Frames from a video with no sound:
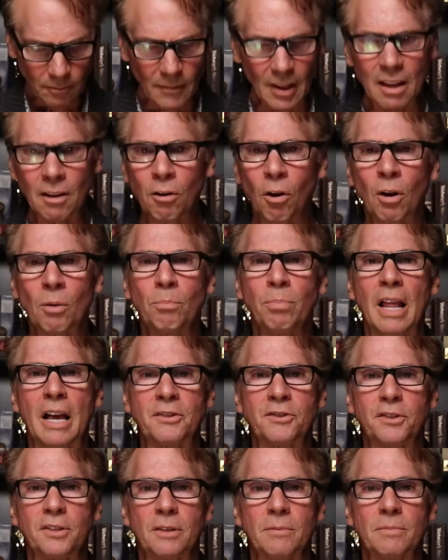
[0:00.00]
The Lord
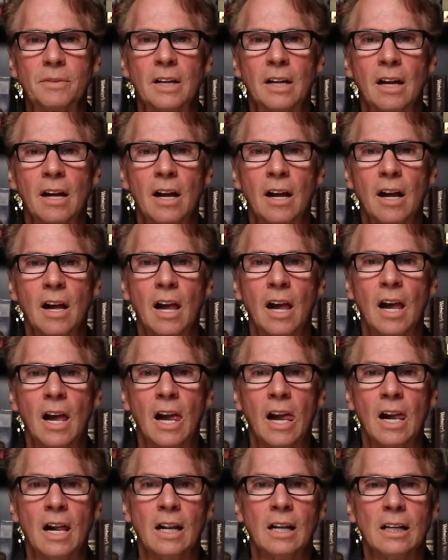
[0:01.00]
blessed him.
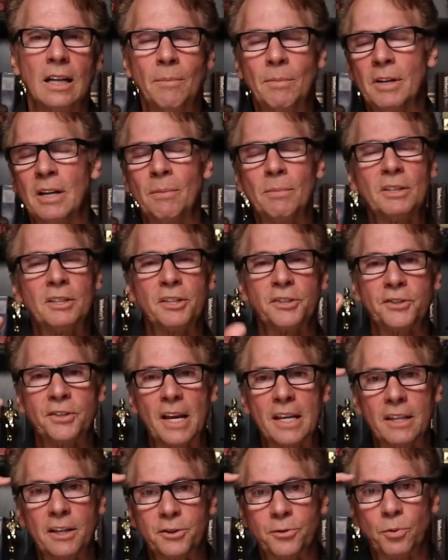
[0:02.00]
Let me, let me just
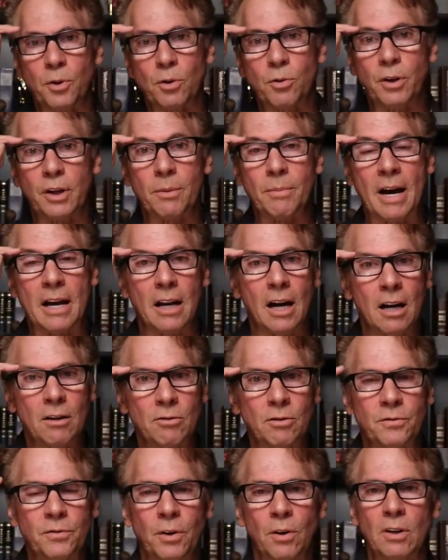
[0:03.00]
say this real quick about
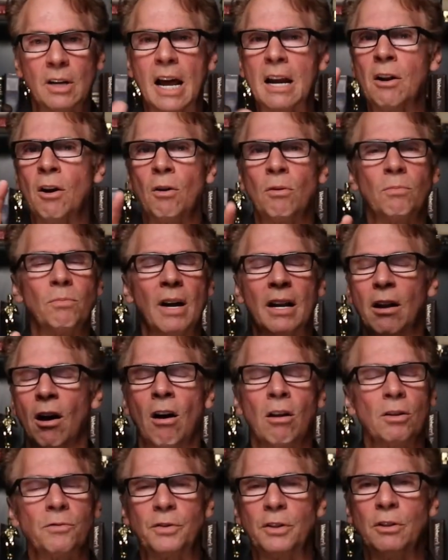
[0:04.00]
hundredfold. I know
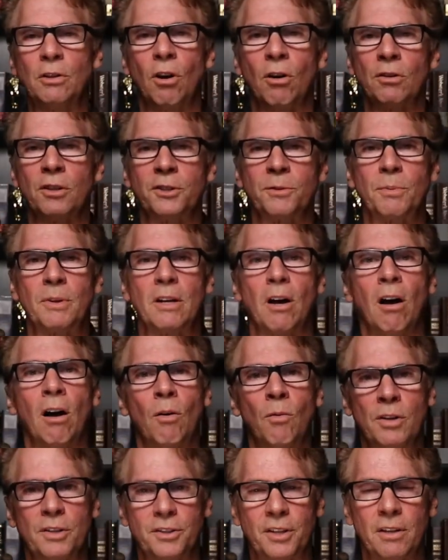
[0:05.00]
all of you know this, but
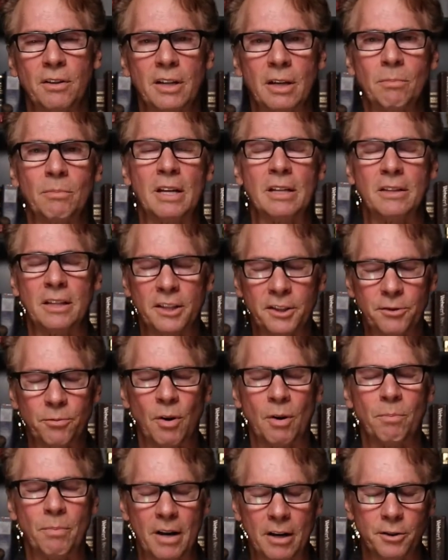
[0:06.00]
always there again, this is
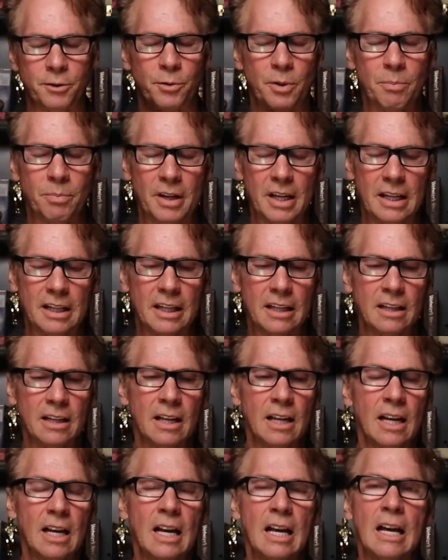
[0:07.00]
what bears repeating.
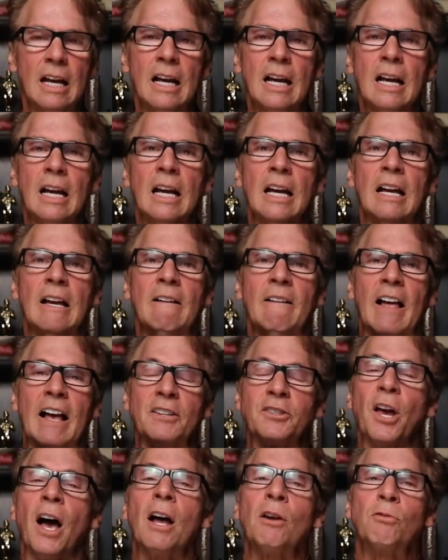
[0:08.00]

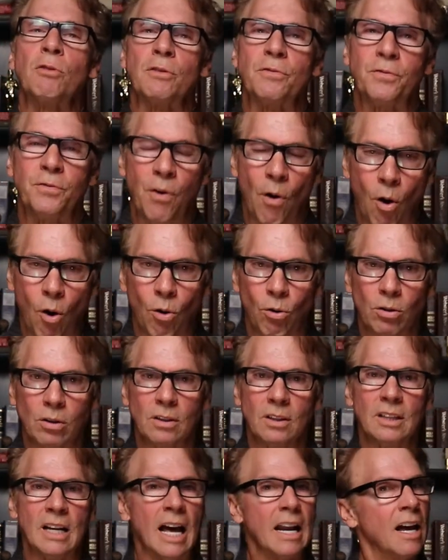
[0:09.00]
That's
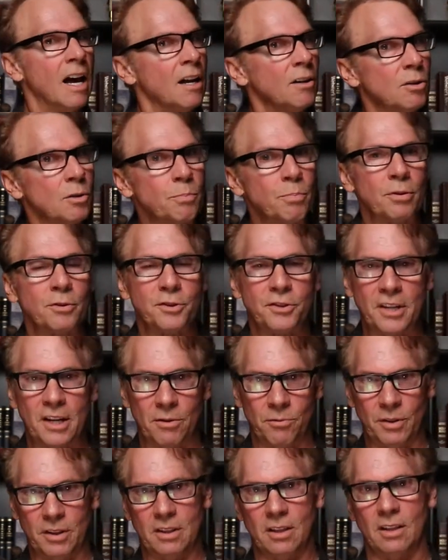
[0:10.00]
hundredfold, not
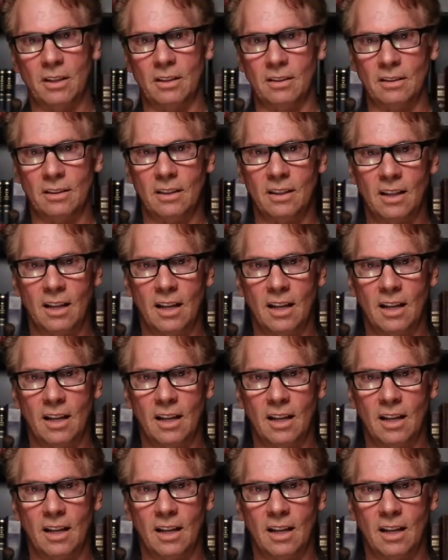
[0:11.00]
100% return.